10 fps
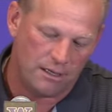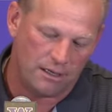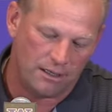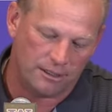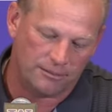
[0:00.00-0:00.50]

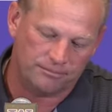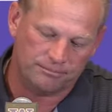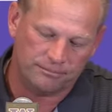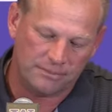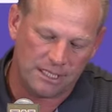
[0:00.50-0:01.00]

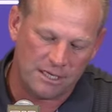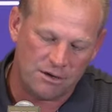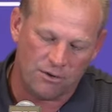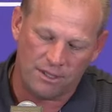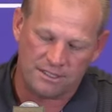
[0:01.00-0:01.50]
I
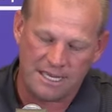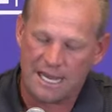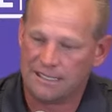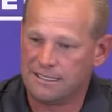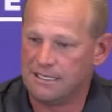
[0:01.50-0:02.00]
know it's
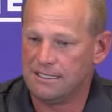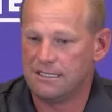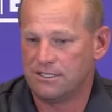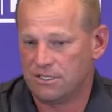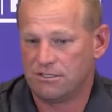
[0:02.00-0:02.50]
not as easy
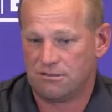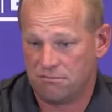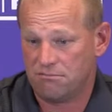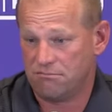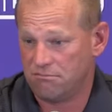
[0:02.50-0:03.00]
as
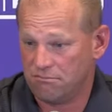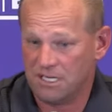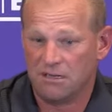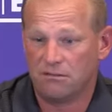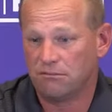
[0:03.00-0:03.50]
just,
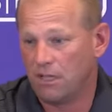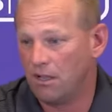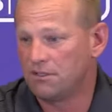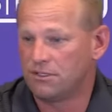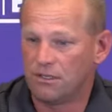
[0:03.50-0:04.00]
you know,
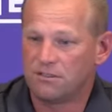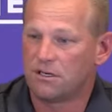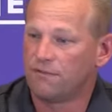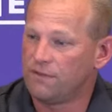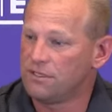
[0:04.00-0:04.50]
oh, it's good
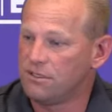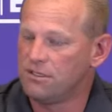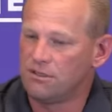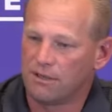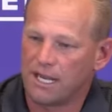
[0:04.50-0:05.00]
surface. You
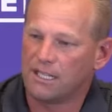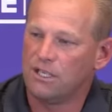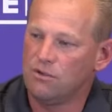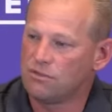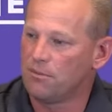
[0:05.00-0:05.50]
still got to
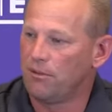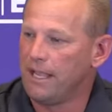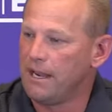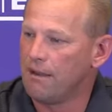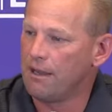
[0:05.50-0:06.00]
get used to
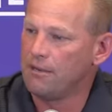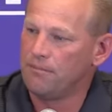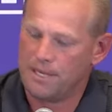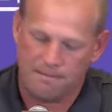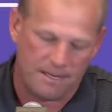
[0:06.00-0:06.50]
playing on it.
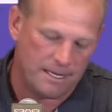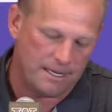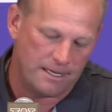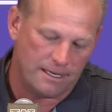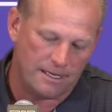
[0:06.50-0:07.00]
But
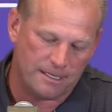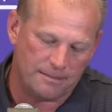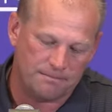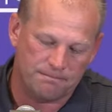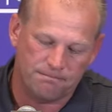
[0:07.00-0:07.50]

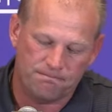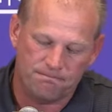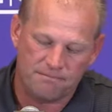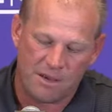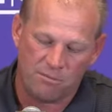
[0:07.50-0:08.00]

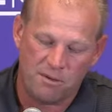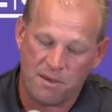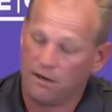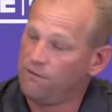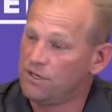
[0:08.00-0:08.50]
that would be
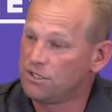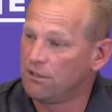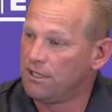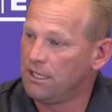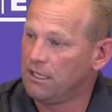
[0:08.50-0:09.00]

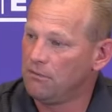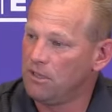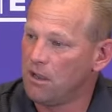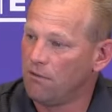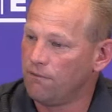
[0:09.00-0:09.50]
beneficial, I think. It'd
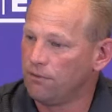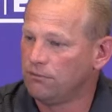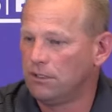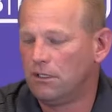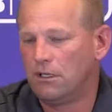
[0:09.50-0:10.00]
be
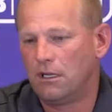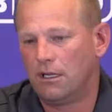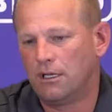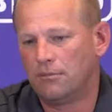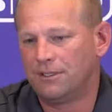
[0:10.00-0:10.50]
helpful.
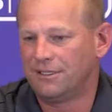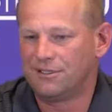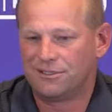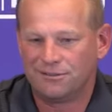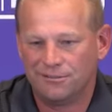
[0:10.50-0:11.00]
But
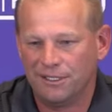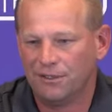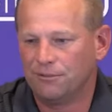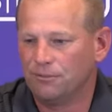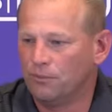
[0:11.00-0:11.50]
there's, you
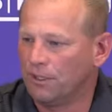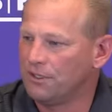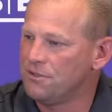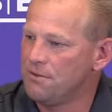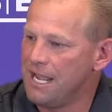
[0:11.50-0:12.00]
know, one
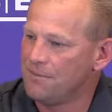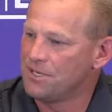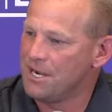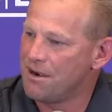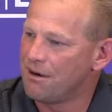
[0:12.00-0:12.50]
or two games
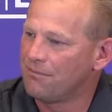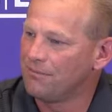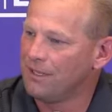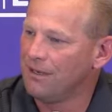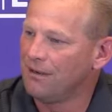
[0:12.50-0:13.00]
a year,
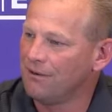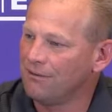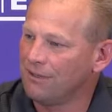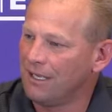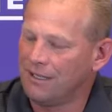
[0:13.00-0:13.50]
you
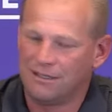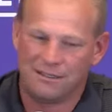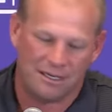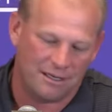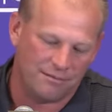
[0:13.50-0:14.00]
know,
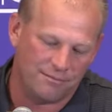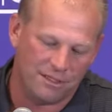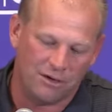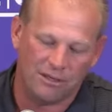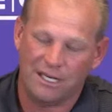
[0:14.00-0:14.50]
and,
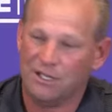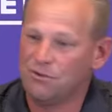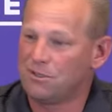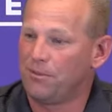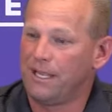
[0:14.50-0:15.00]
you know, getting
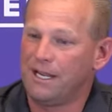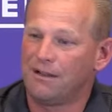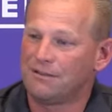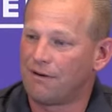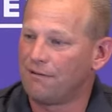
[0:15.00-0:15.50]
used to playing
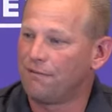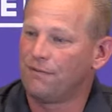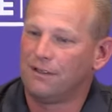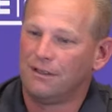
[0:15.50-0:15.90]
on turf